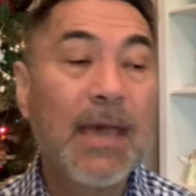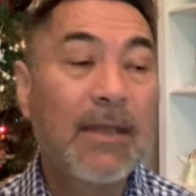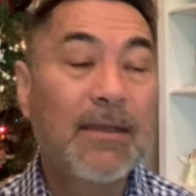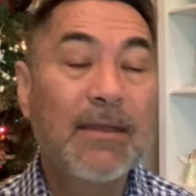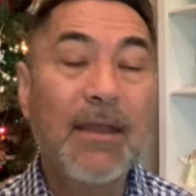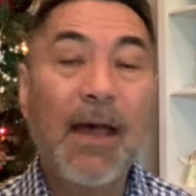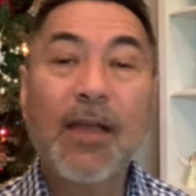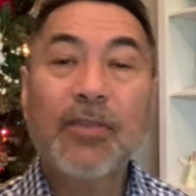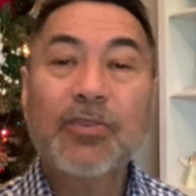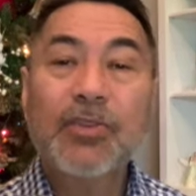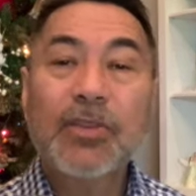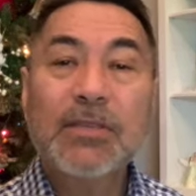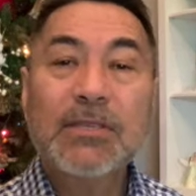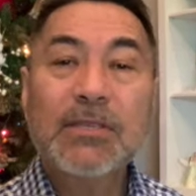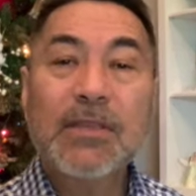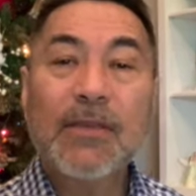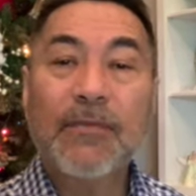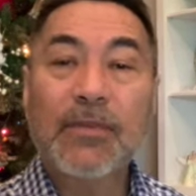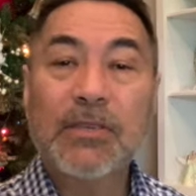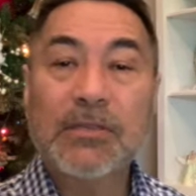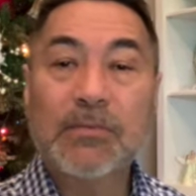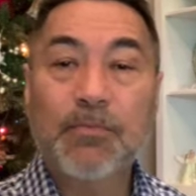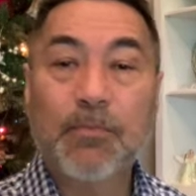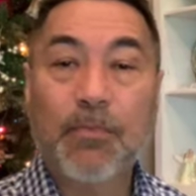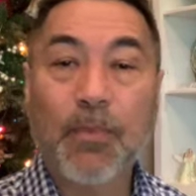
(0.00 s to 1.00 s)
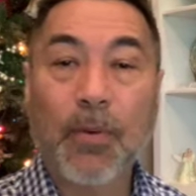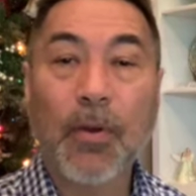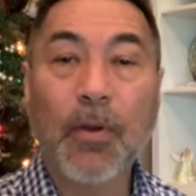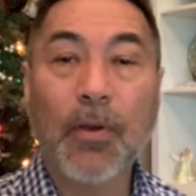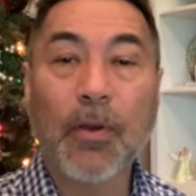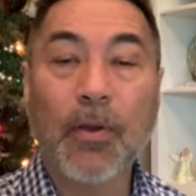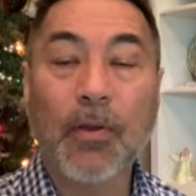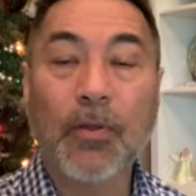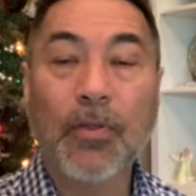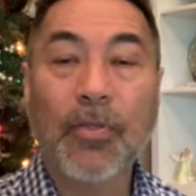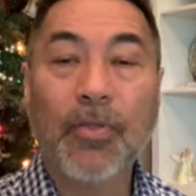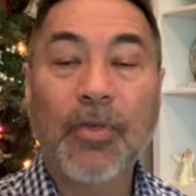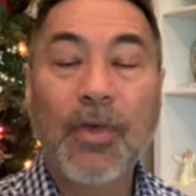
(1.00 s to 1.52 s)
not just of his
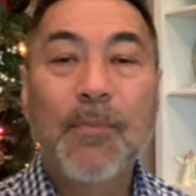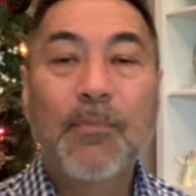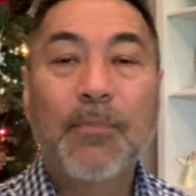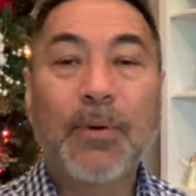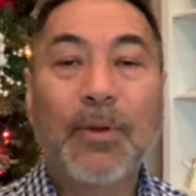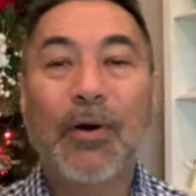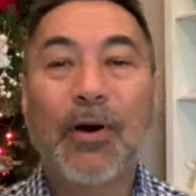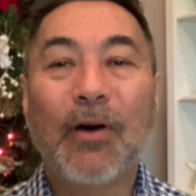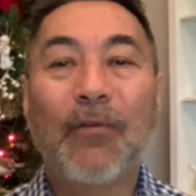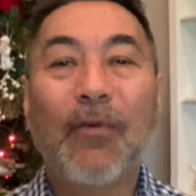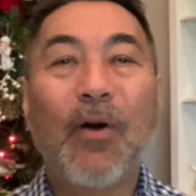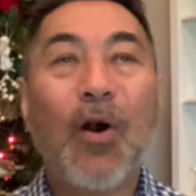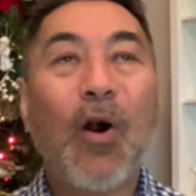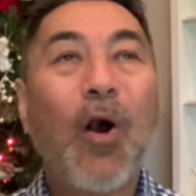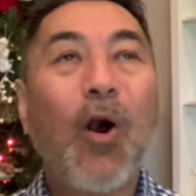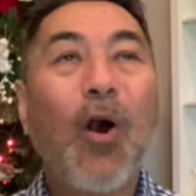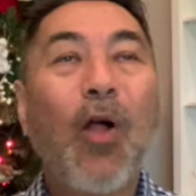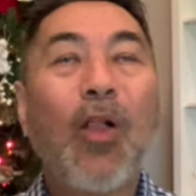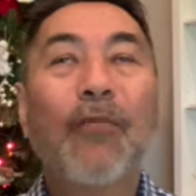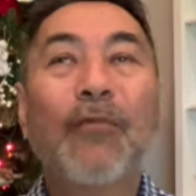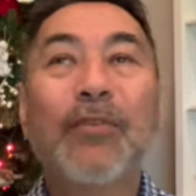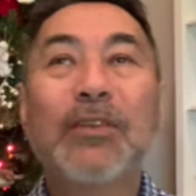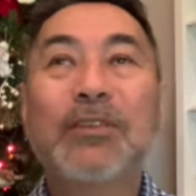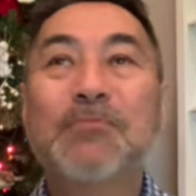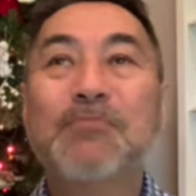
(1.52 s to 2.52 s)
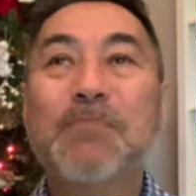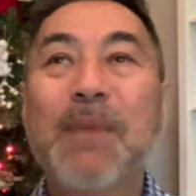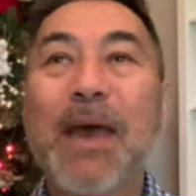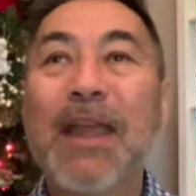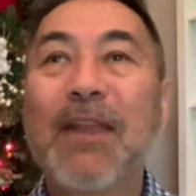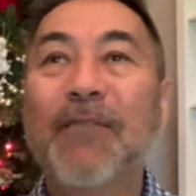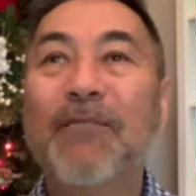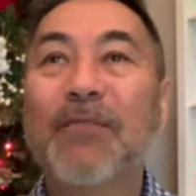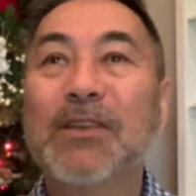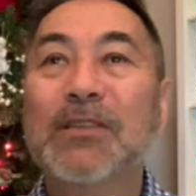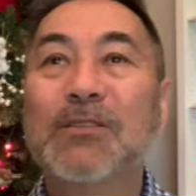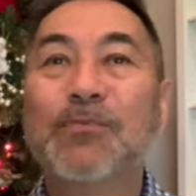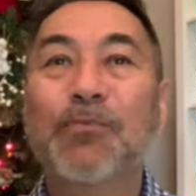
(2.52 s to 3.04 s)
birth, but of all of his
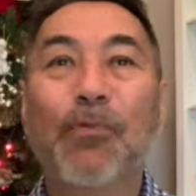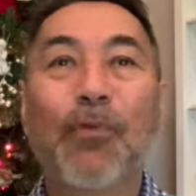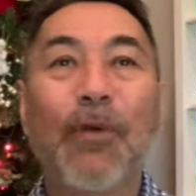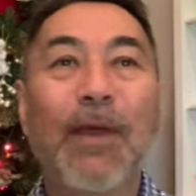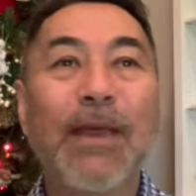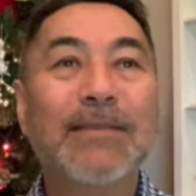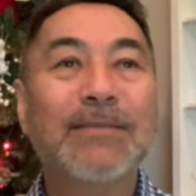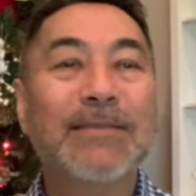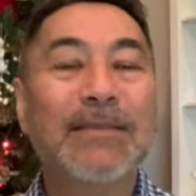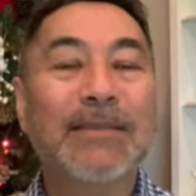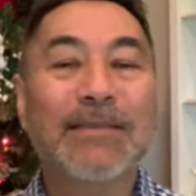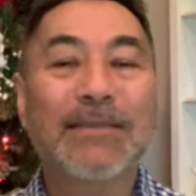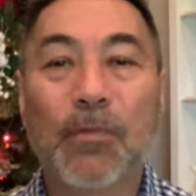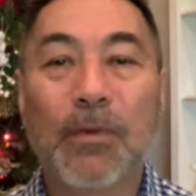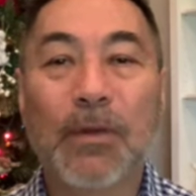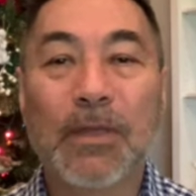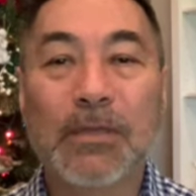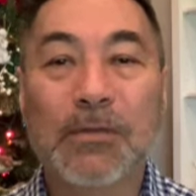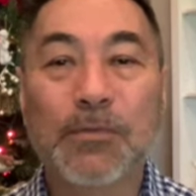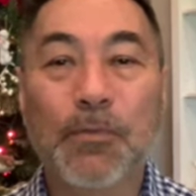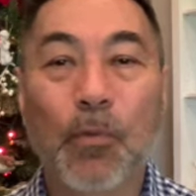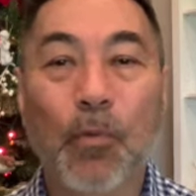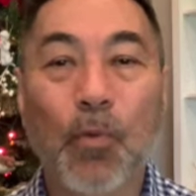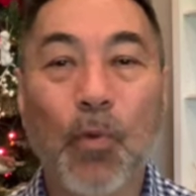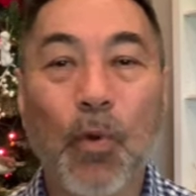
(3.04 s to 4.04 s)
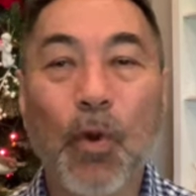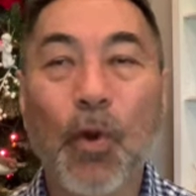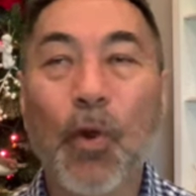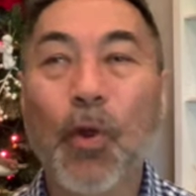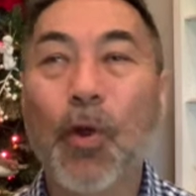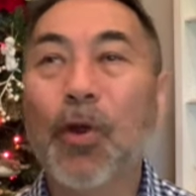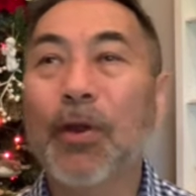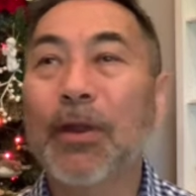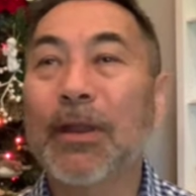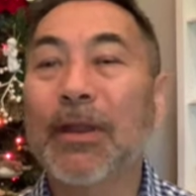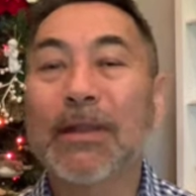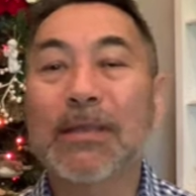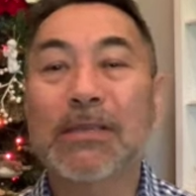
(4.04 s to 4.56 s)
manifest presence, his
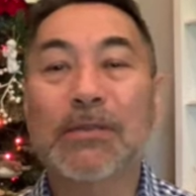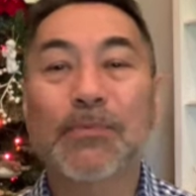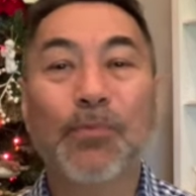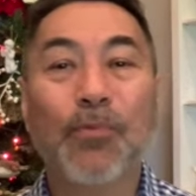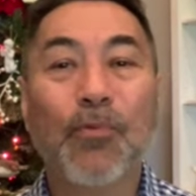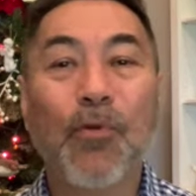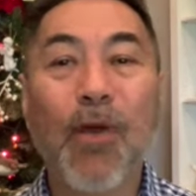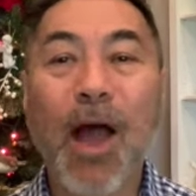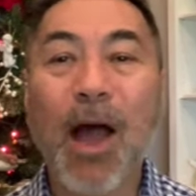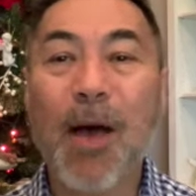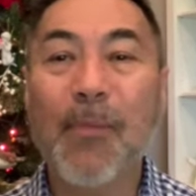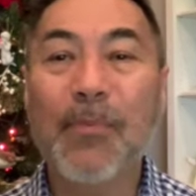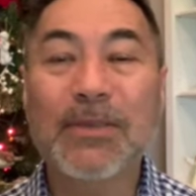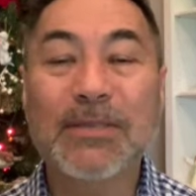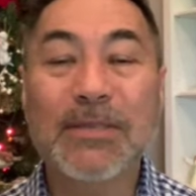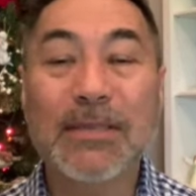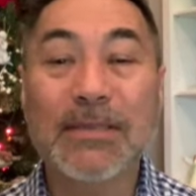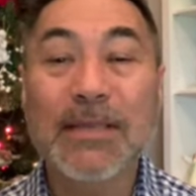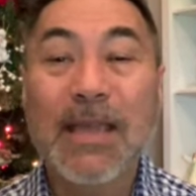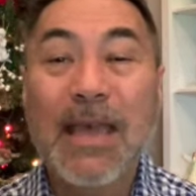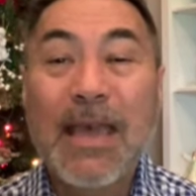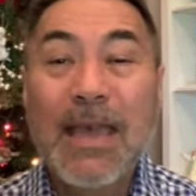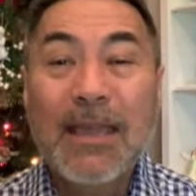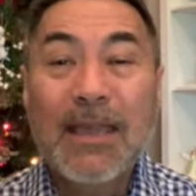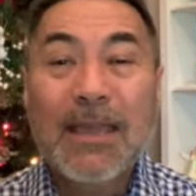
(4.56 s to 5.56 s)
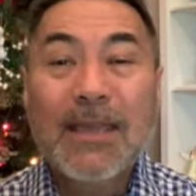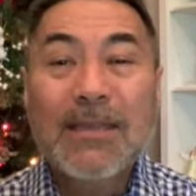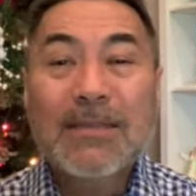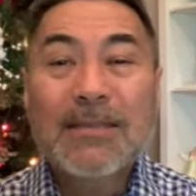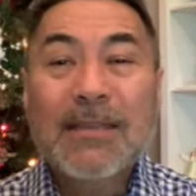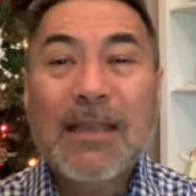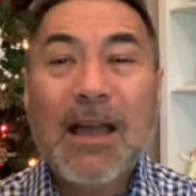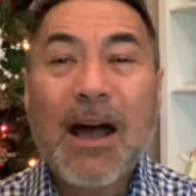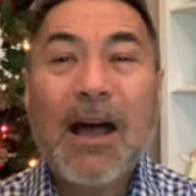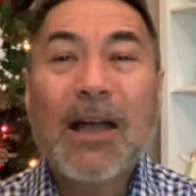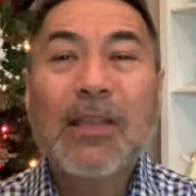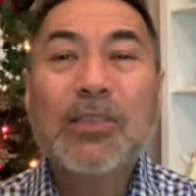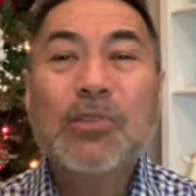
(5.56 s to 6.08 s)
word, and his promises, because
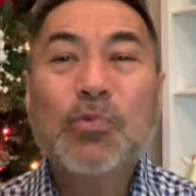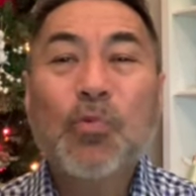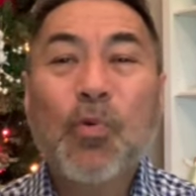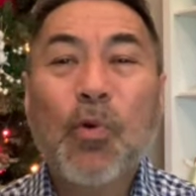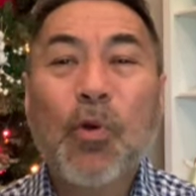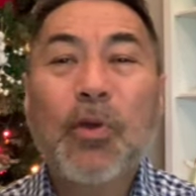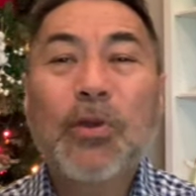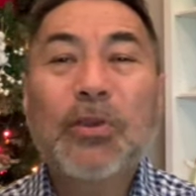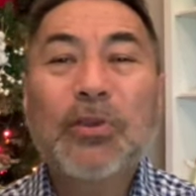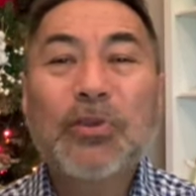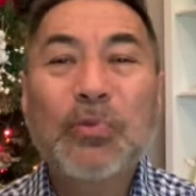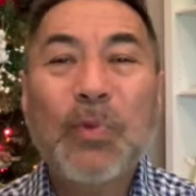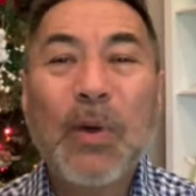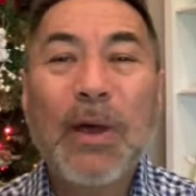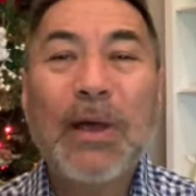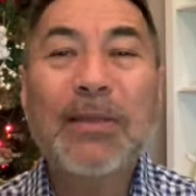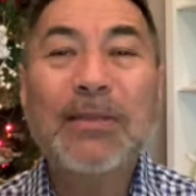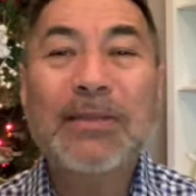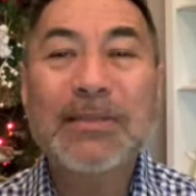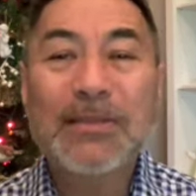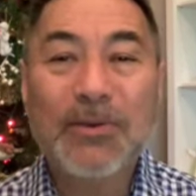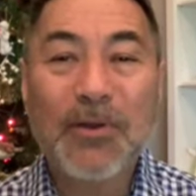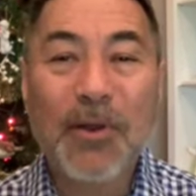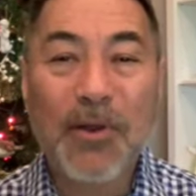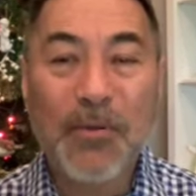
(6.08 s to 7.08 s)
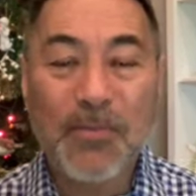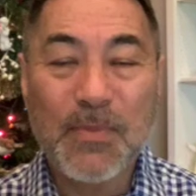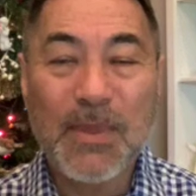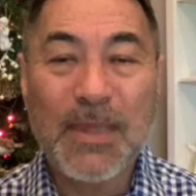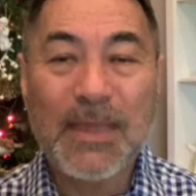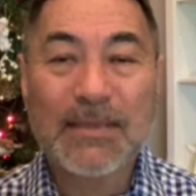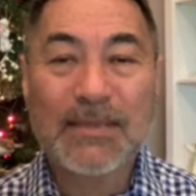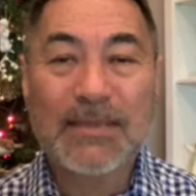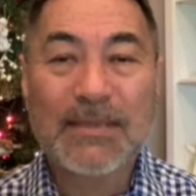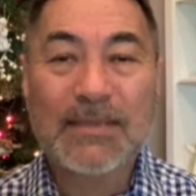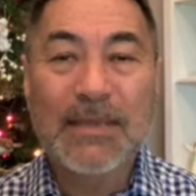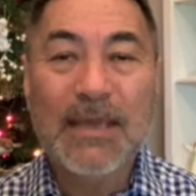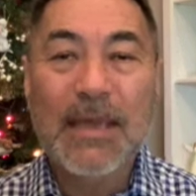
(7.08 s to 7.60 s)
God's word dwells in our
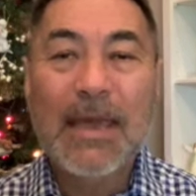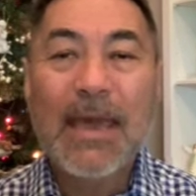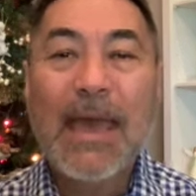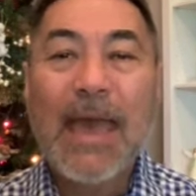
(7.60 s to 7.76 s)
midst.